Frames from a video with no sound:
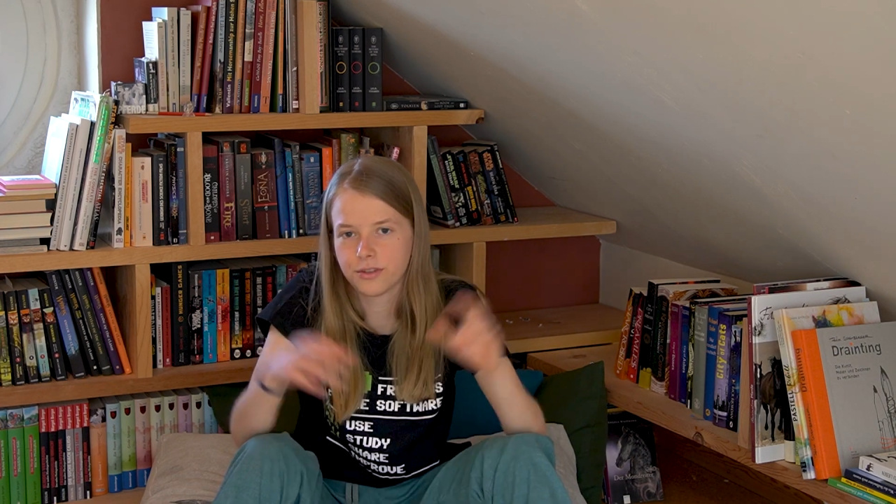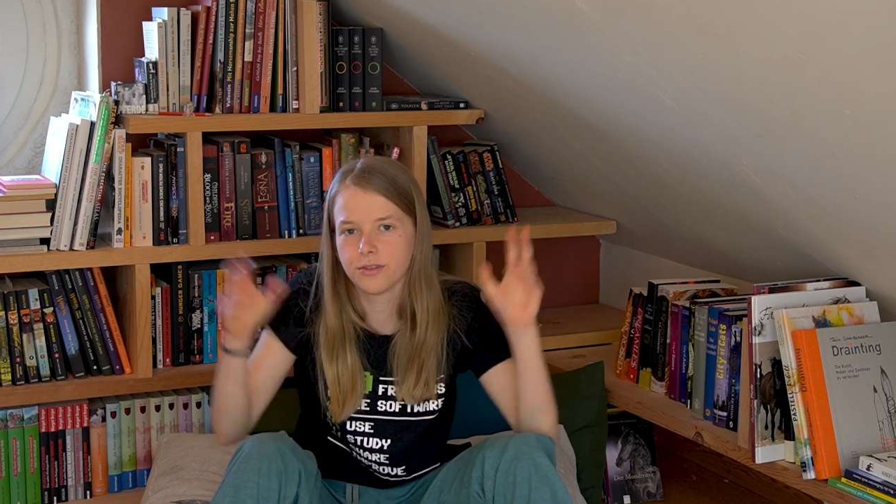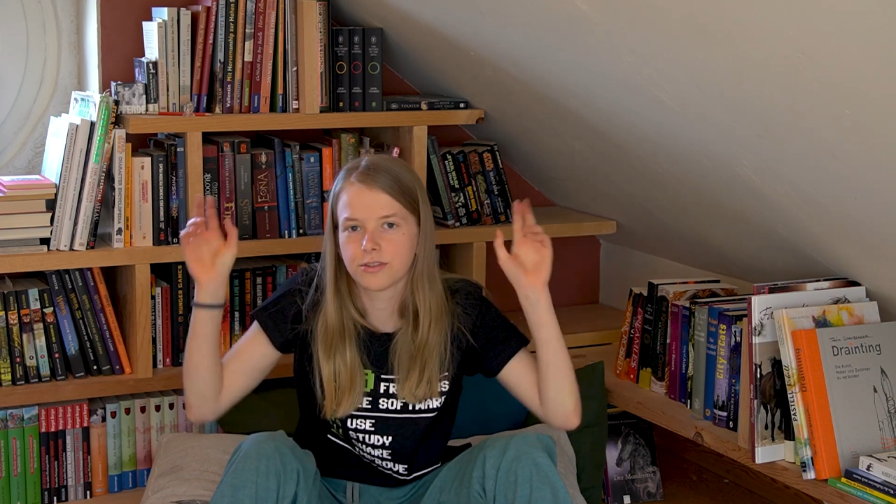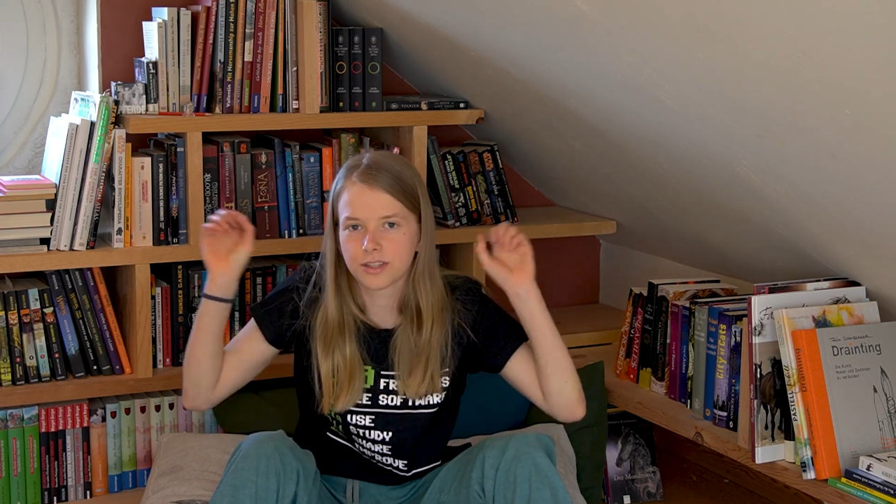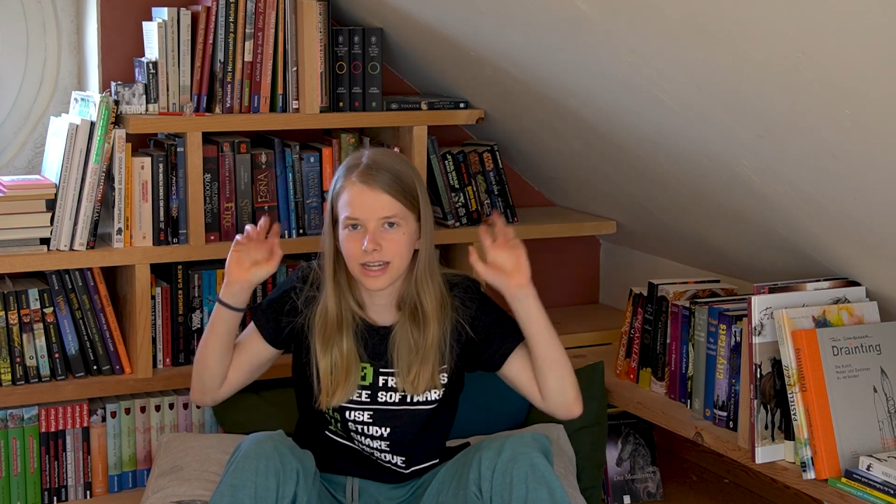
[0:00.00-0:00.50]

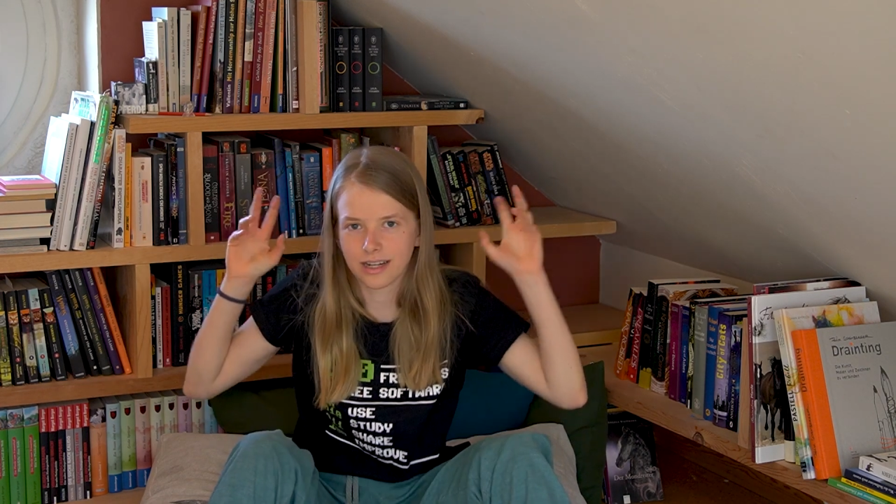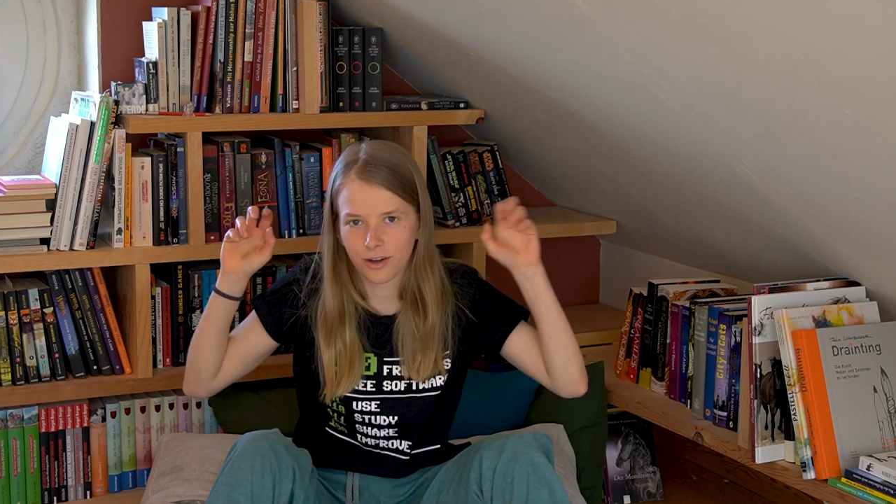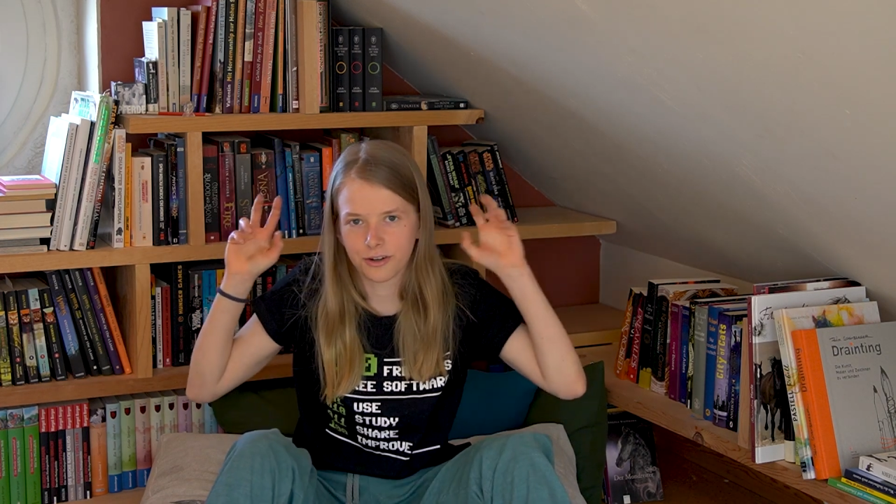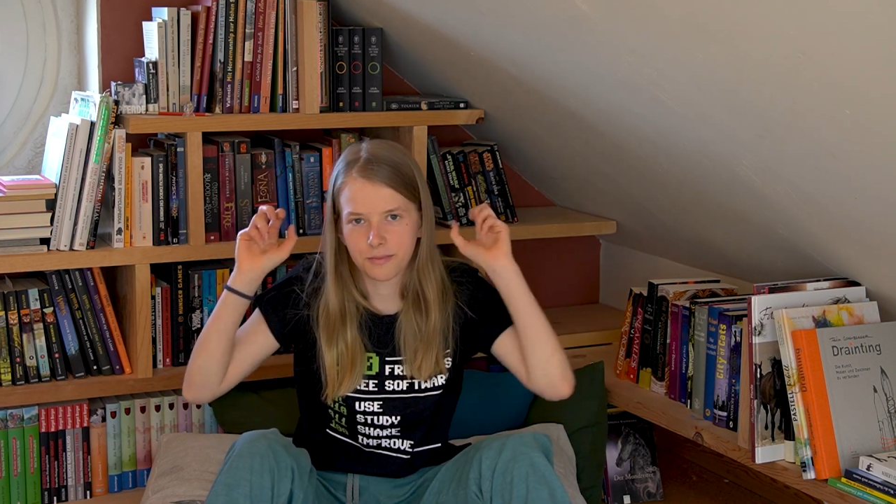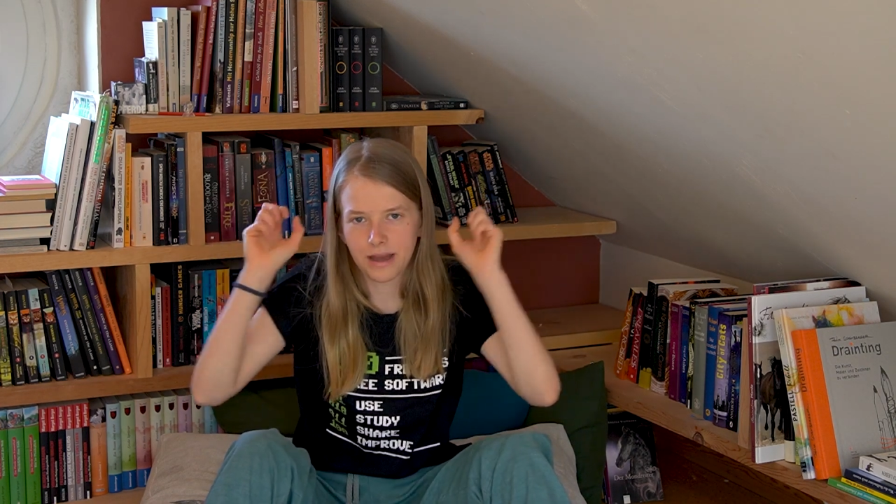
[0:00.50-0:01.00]
use that
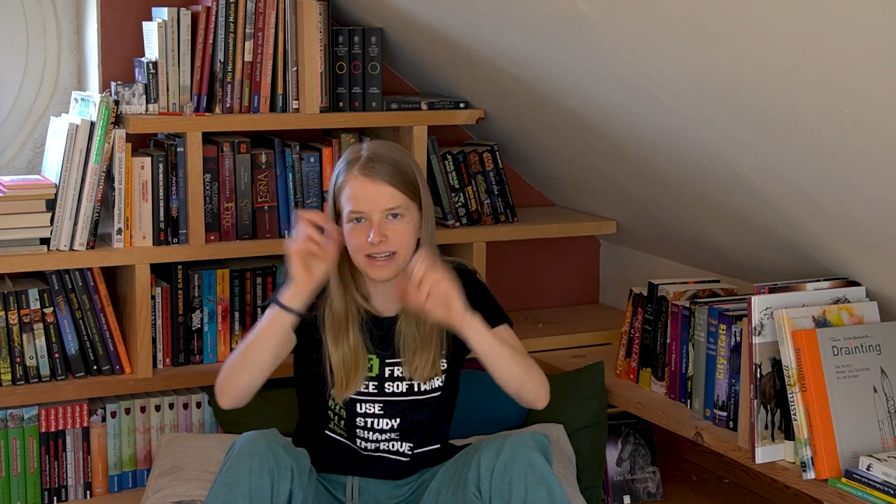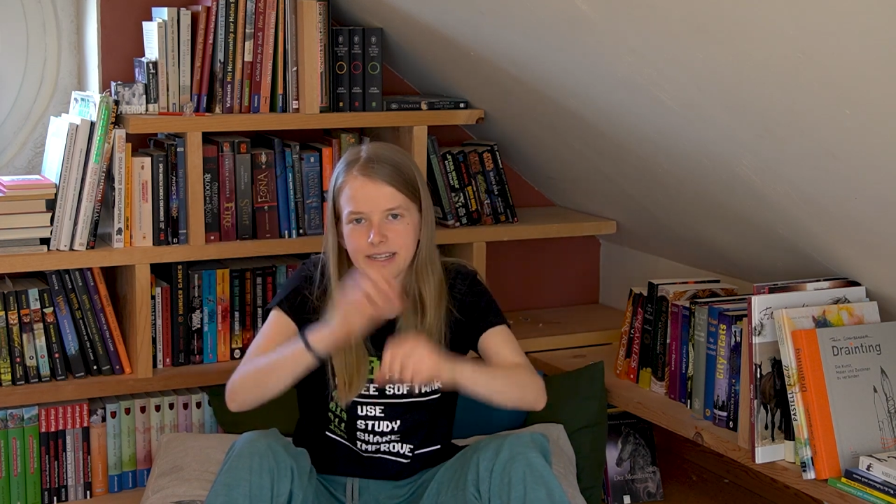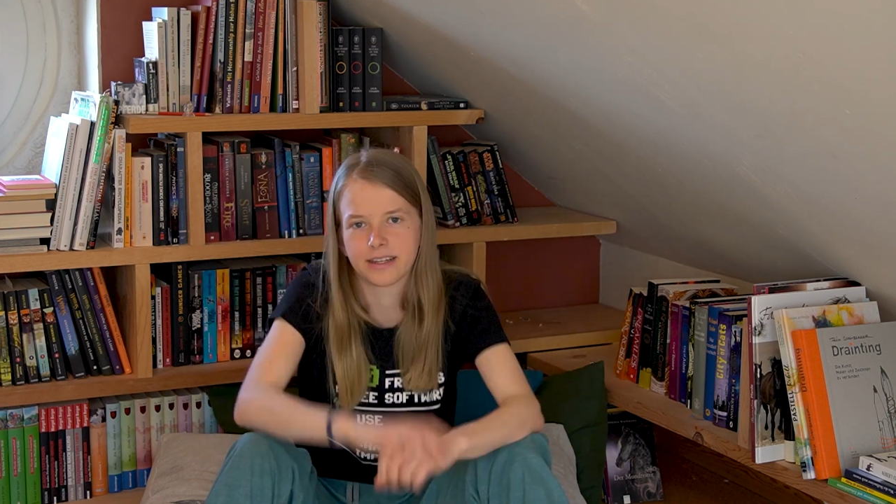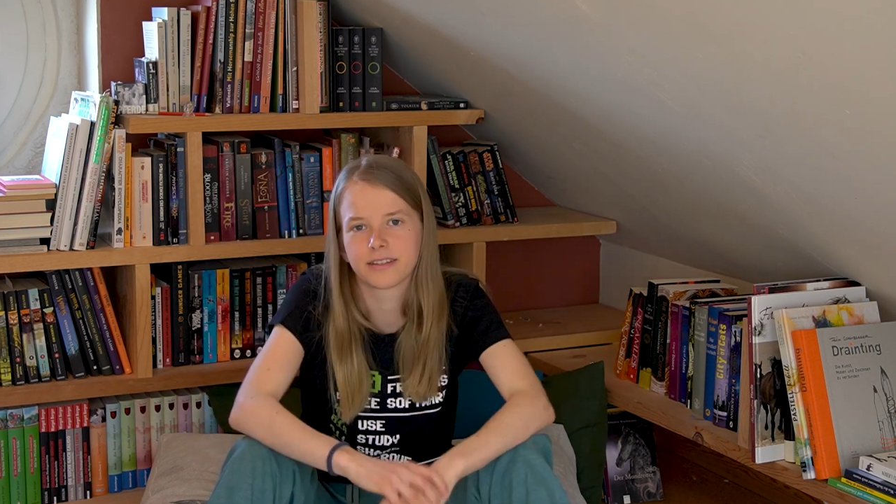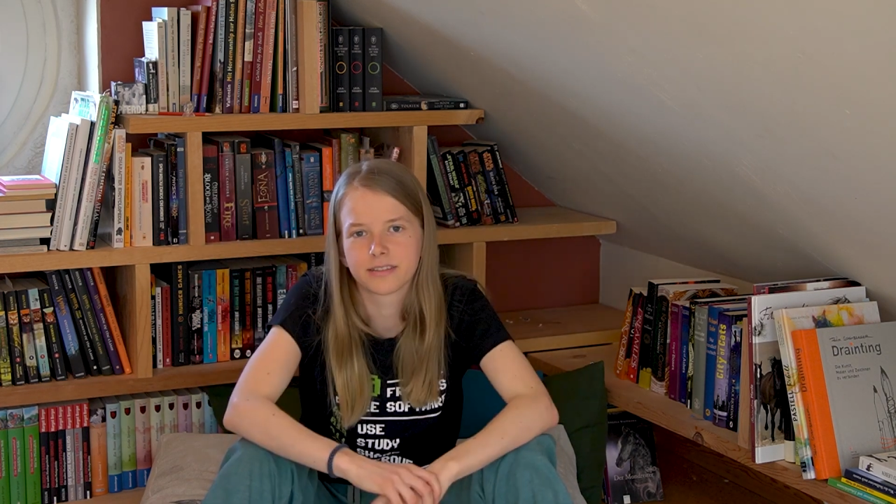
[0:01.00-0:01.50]

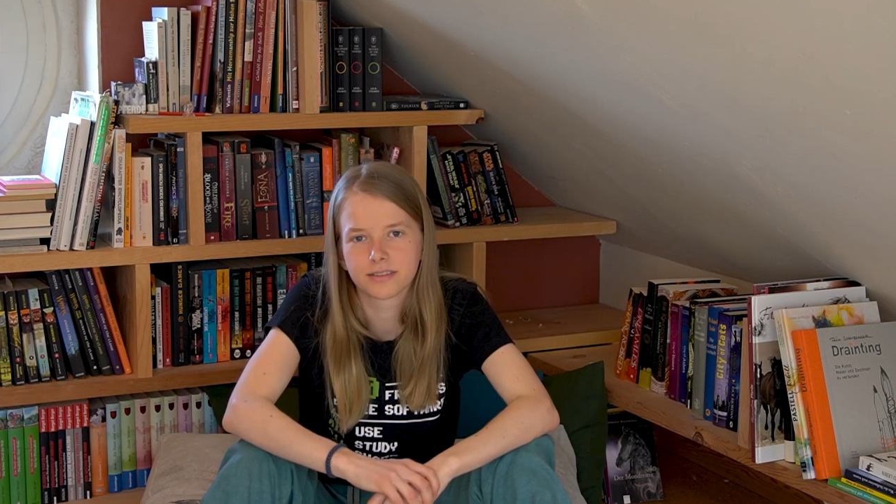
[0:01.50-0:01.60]
automatic